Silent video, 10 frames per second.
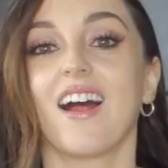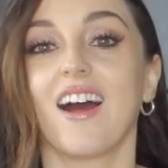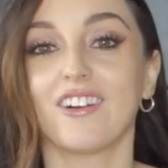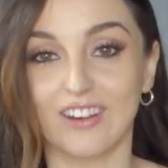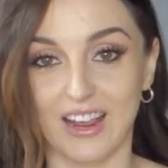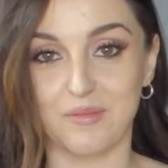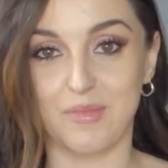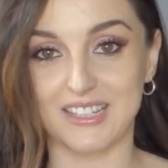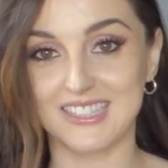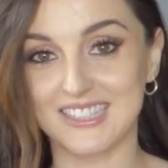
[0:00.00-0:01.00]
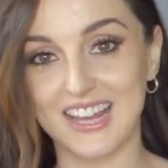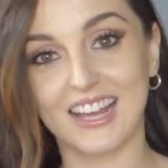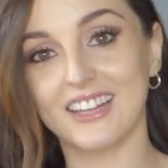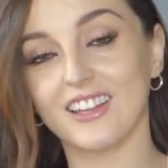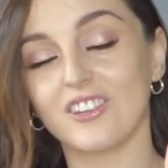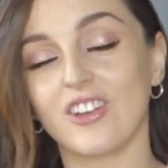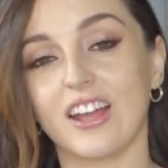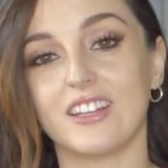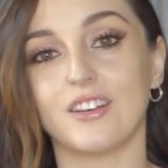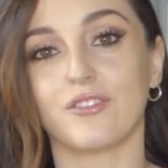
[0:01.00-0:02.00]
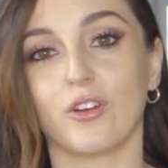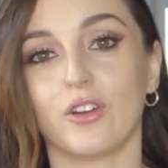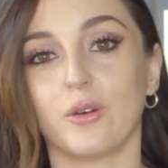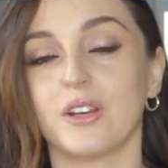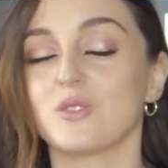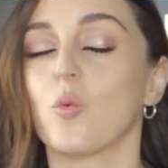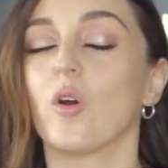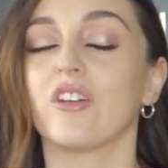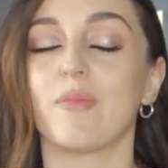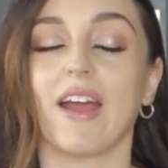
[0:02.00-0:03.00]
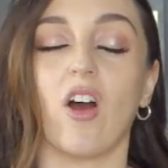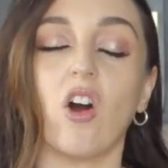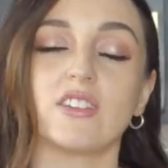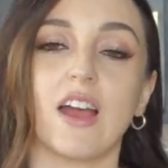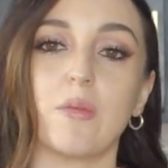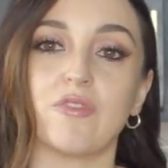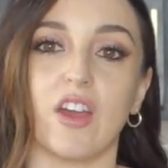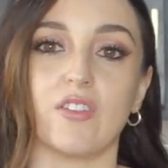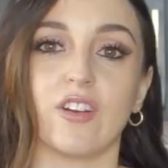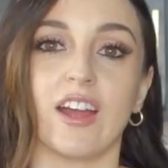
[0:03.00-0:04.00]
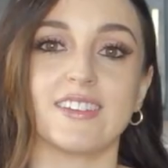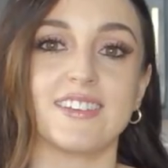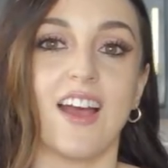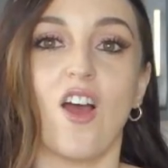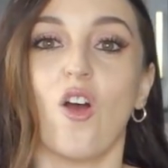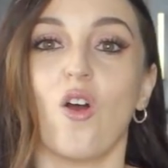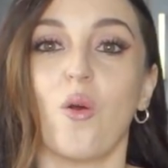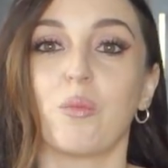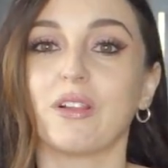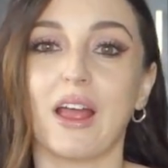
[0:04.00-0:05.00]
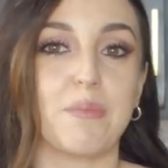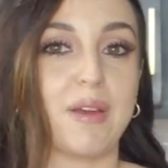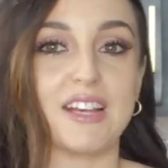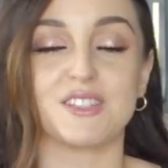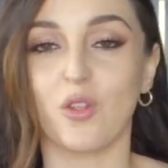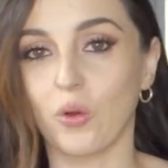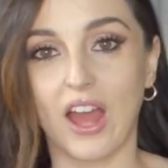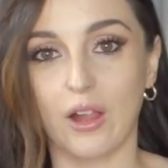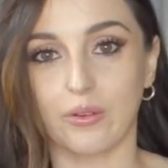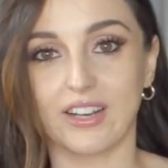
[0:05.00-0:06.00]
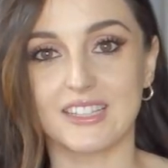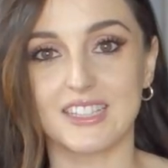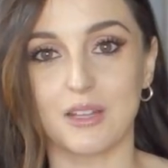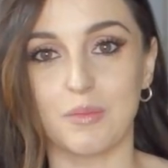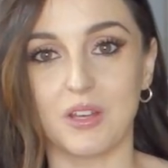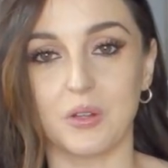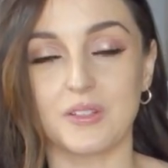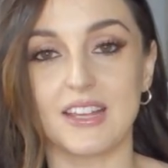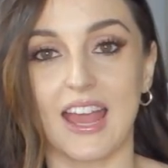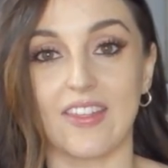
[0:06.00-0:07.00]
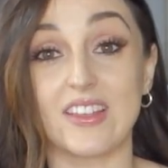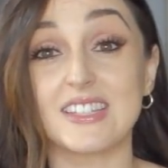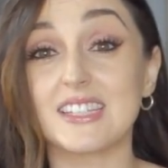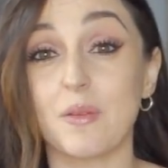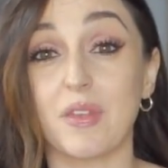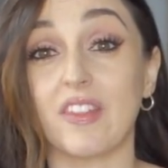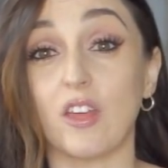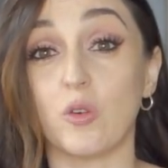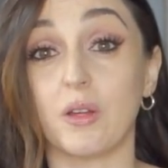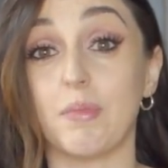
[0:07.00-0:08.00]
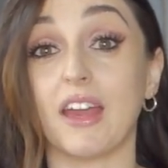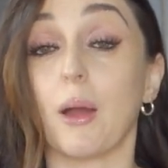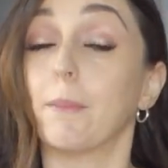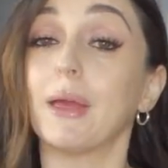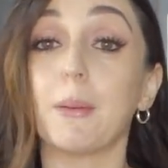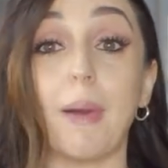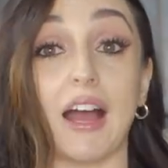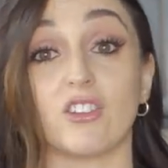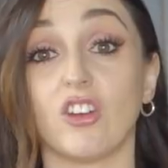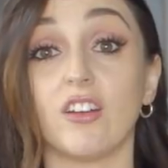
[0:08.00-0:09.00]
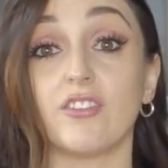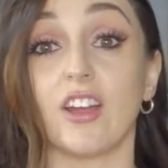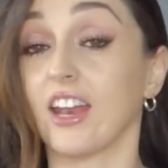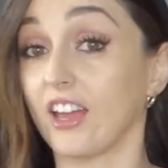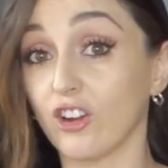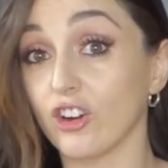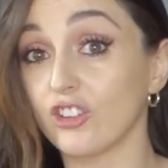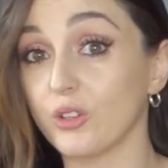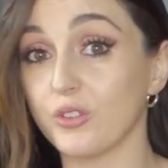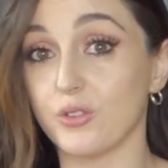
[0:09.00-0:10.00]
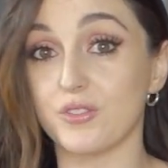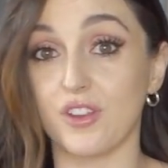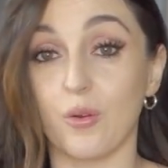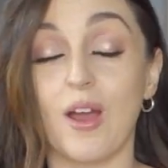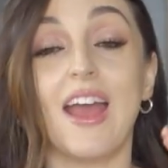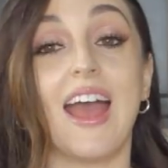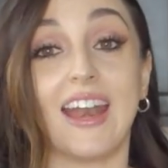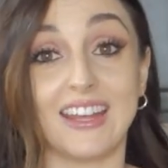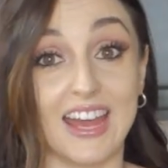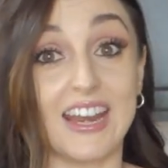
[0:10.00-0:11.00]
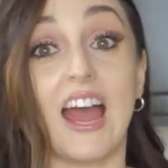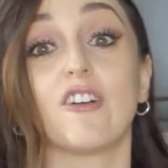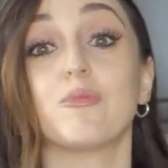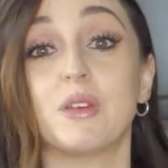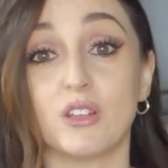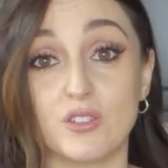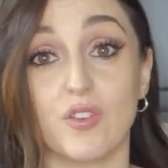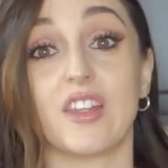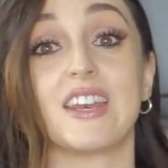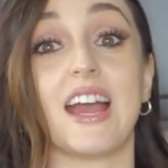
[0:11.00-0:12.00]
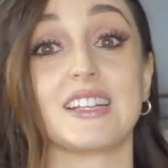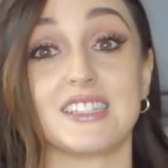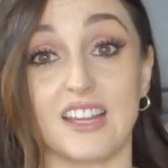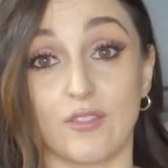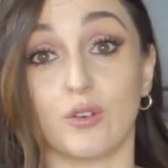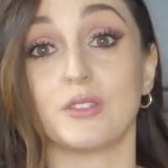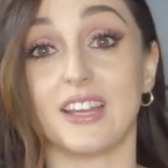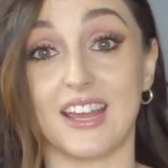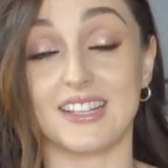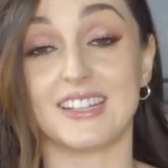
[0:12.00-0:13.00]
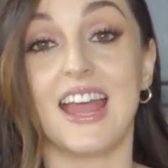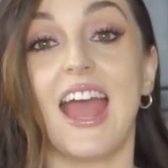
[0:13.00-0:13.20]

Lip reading: All right, my second lunch idea for you is one of my all-time favorite plant-based, low-calorie density meals, and this is something that you can make a big batch of, and I encourage you to do so, and again, have meals for the next several days.